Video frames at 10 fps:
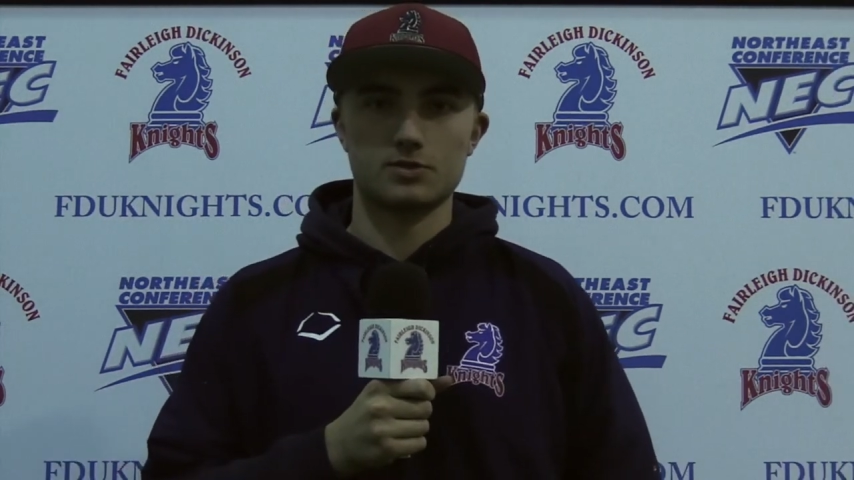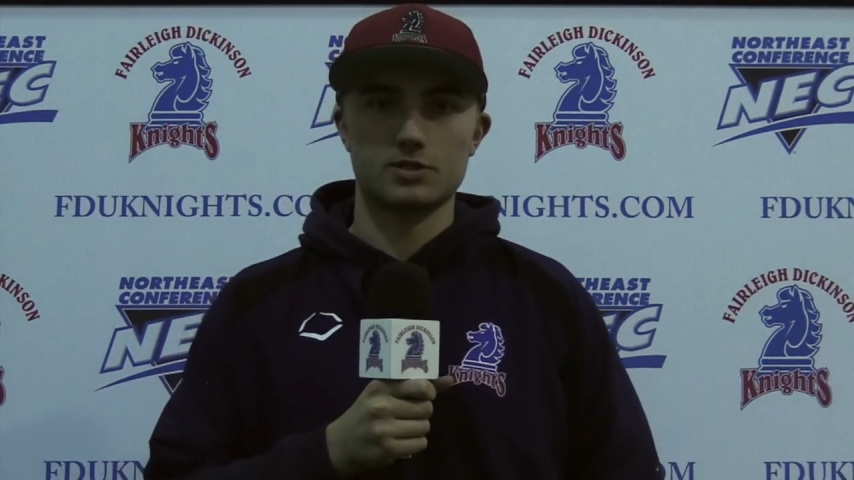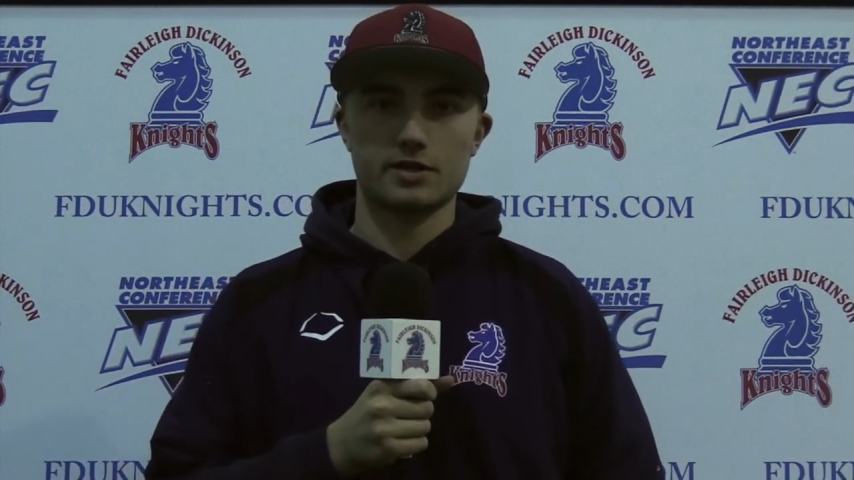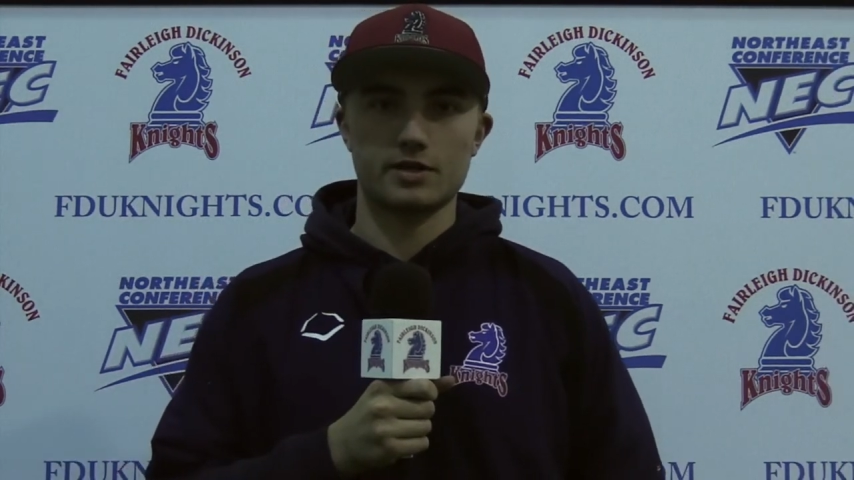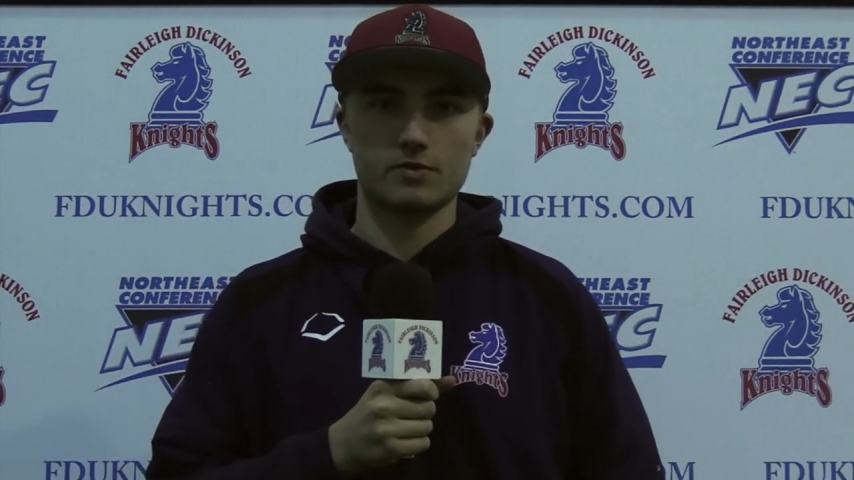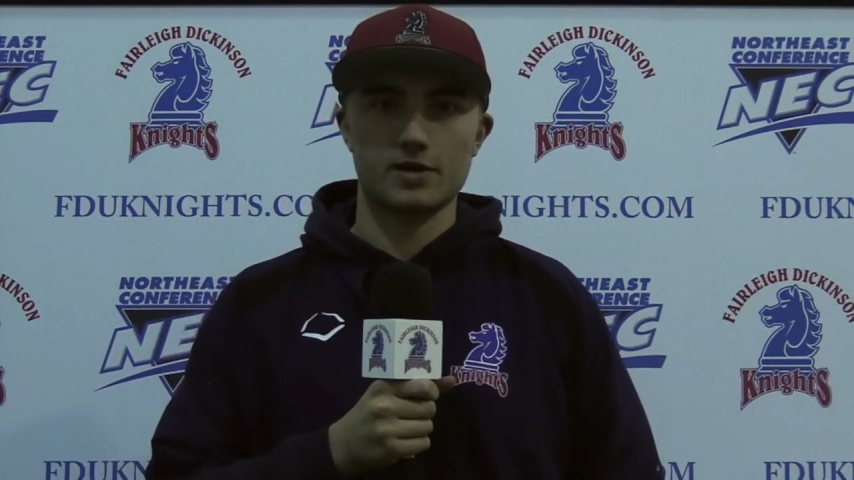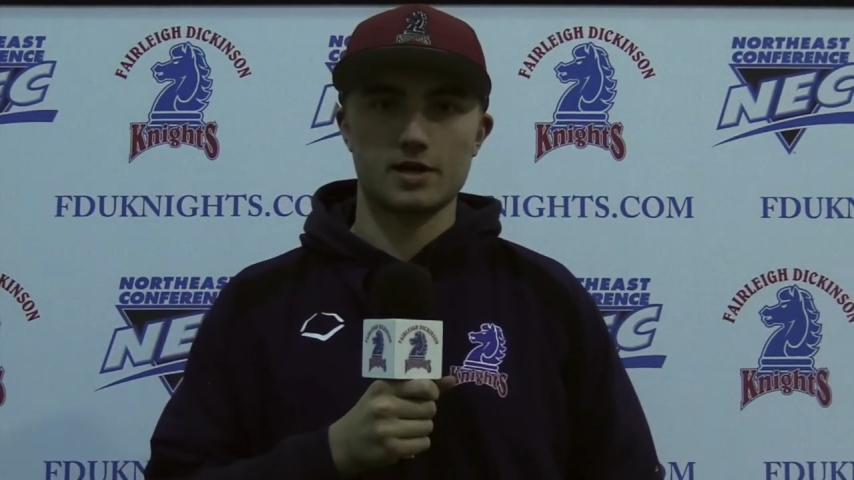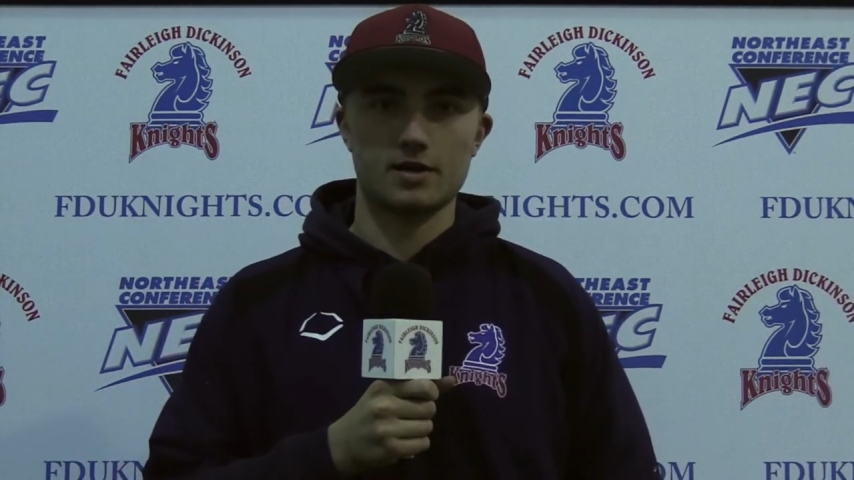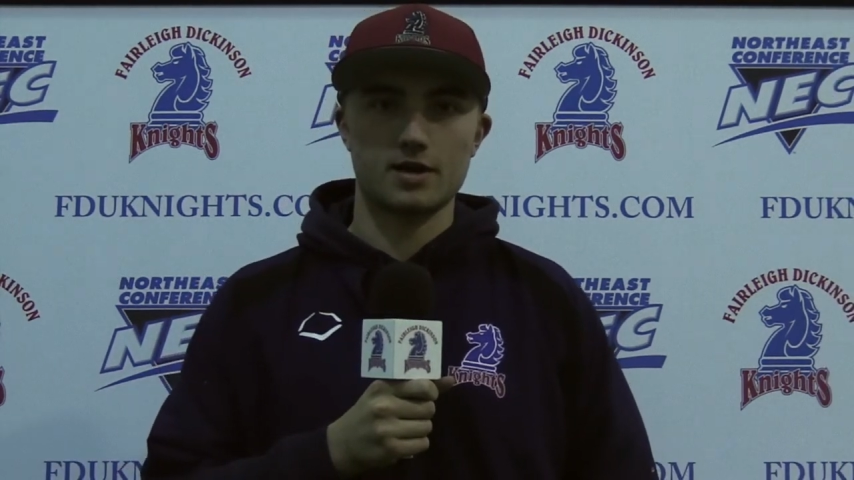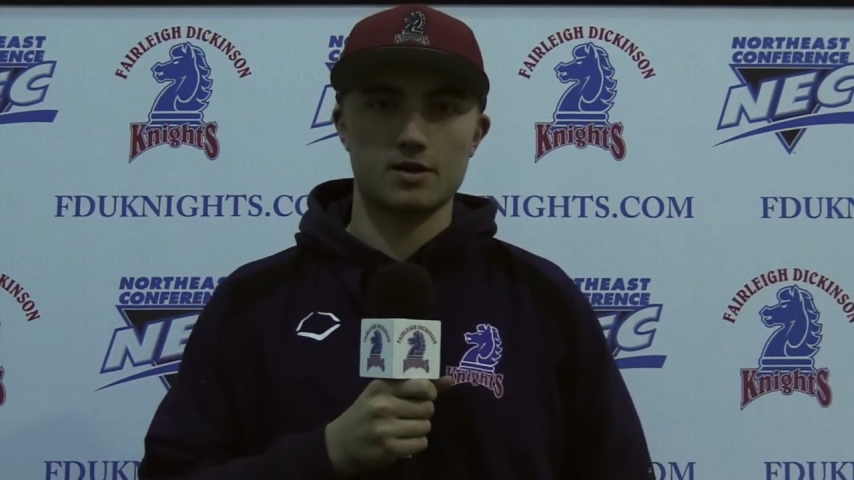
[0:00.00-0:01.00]
striking a
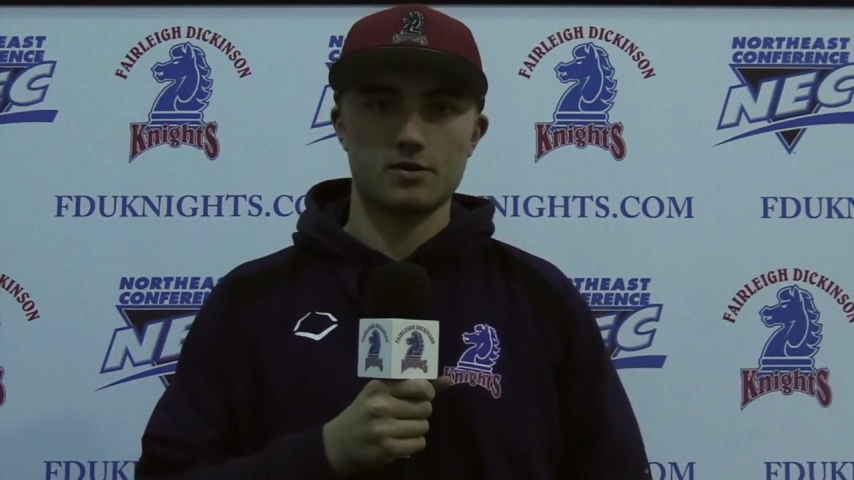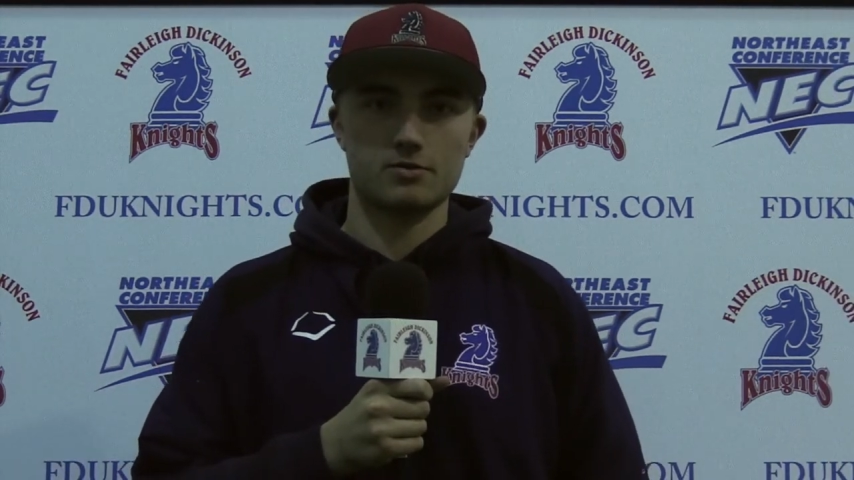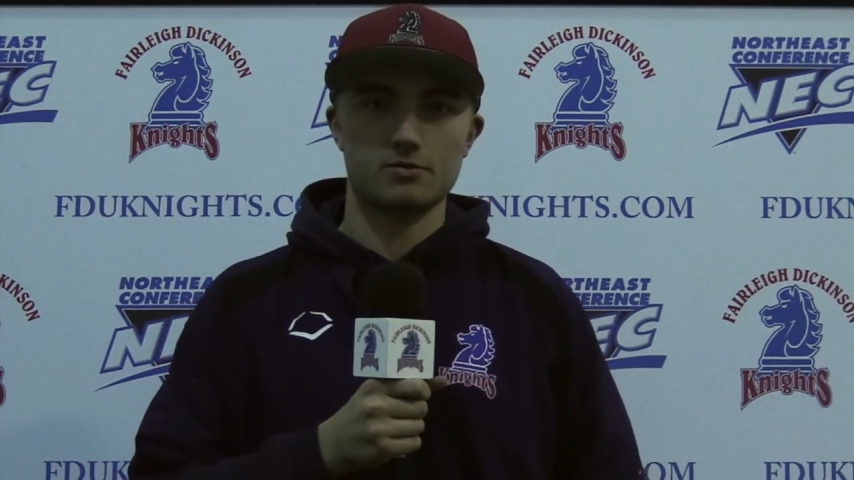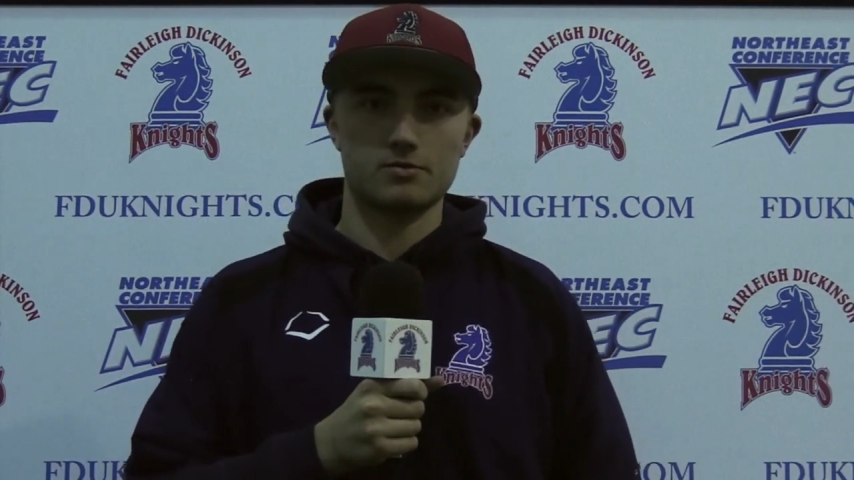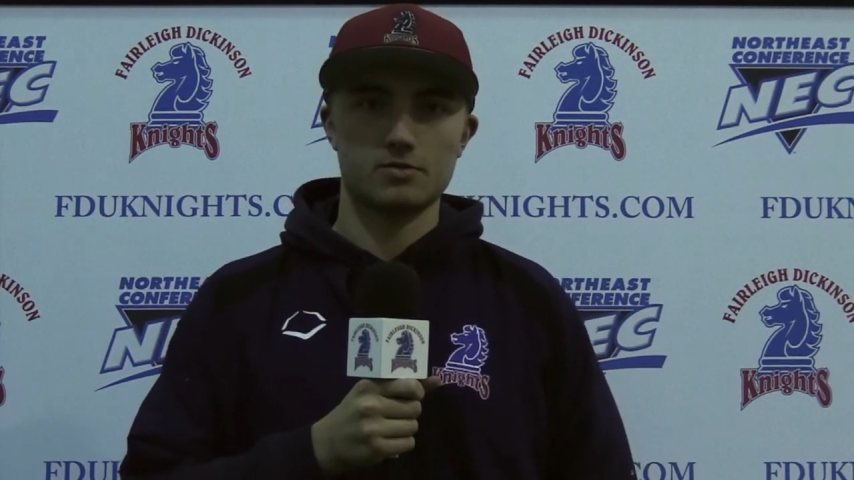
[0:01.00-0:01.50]
batter out